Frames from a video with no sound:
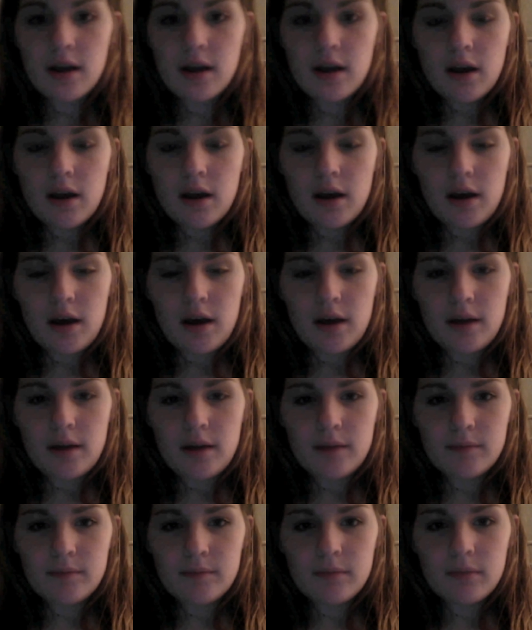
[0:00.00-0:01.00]

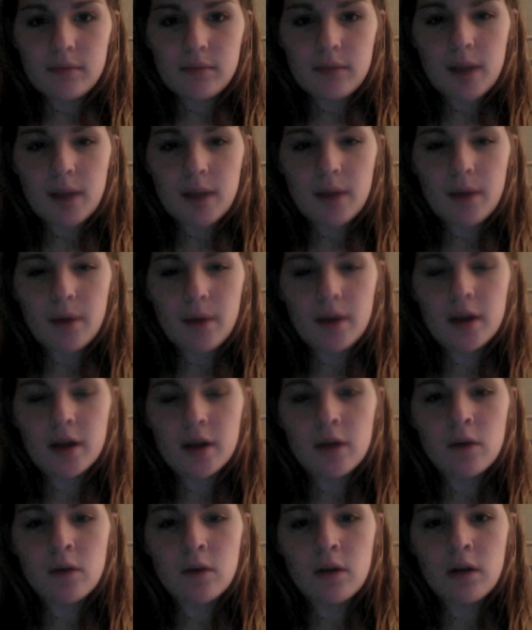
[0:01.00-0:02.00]
I'm probably gonna
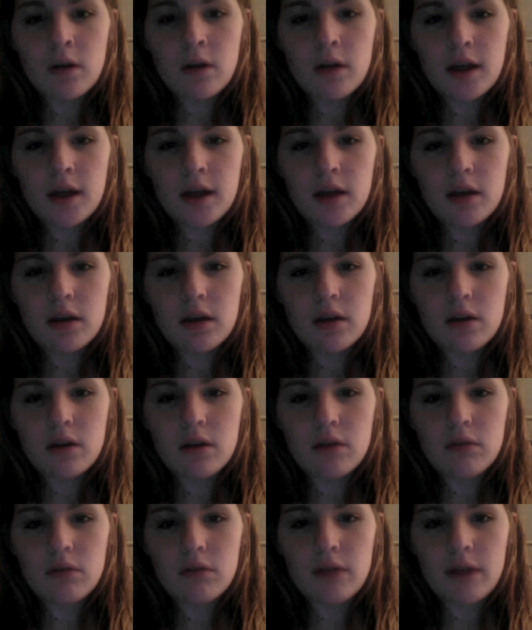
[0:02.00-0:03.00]
wanna, like,
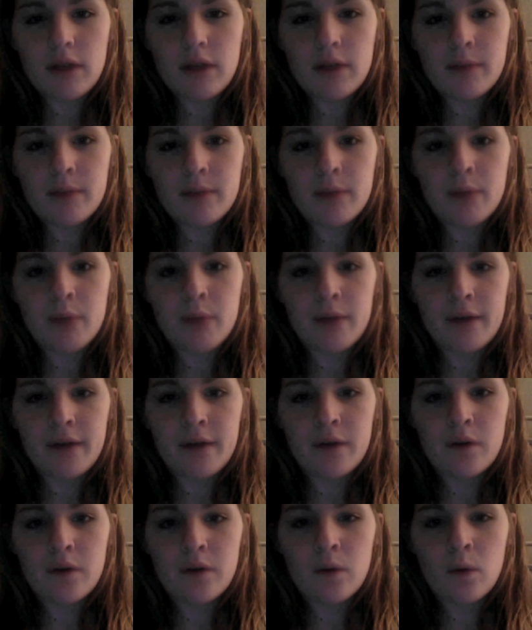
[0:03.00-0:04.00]
lay in bed
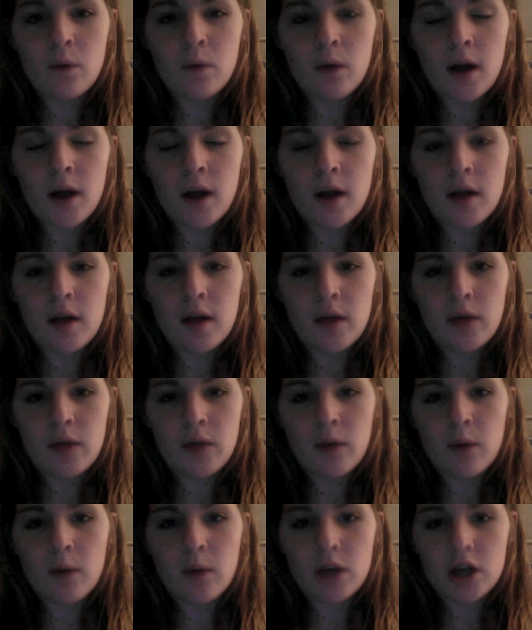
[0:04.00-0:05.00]
for a while and
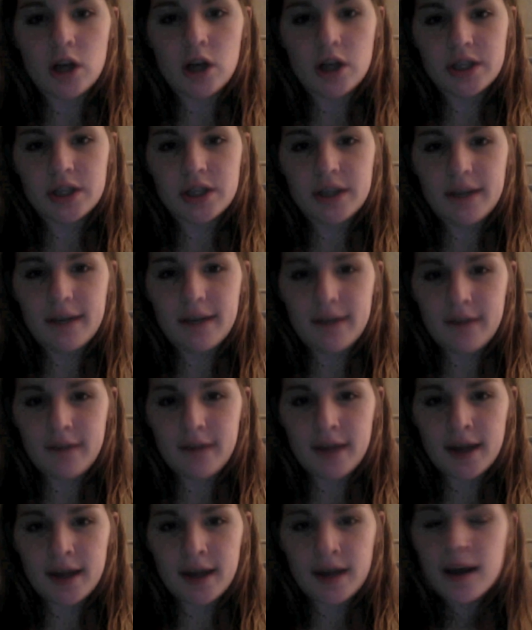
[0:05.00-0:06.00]
like watch
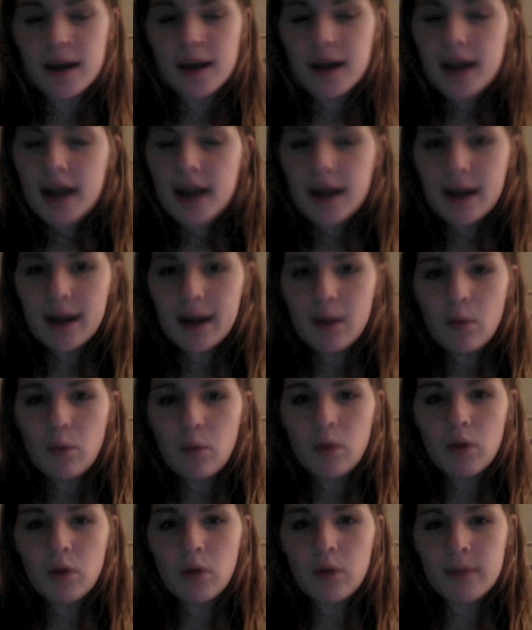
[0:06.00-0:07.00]
TV, and I won't
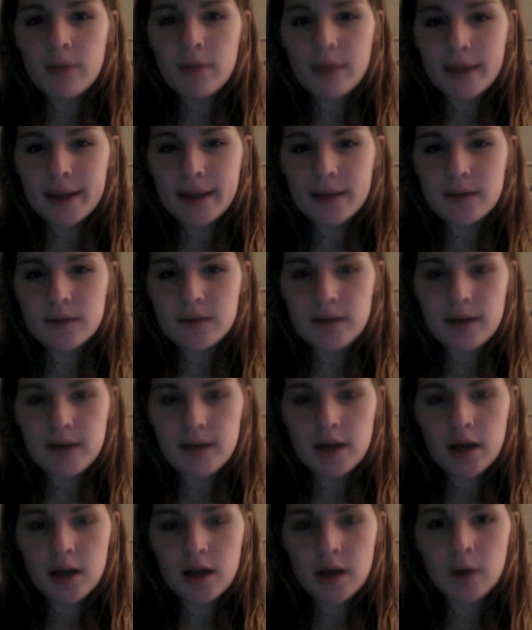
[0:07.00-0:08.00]
want to make this
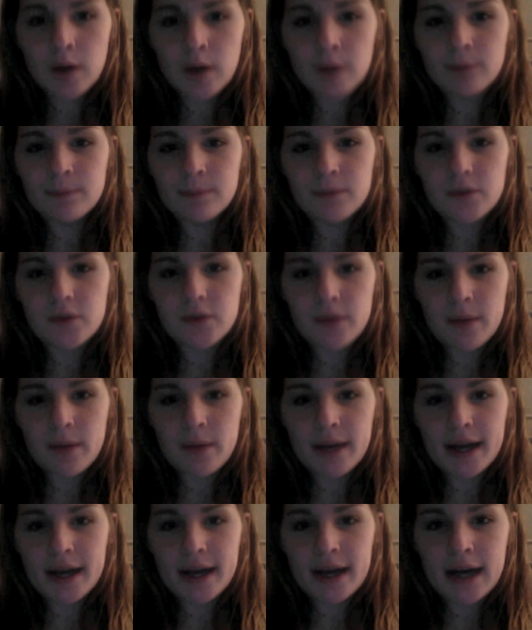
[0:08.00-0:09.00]
video, so I'm
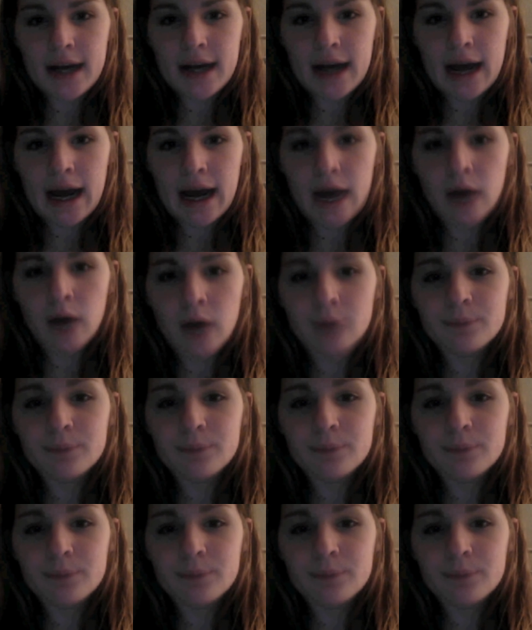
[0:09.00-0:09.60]
making it now.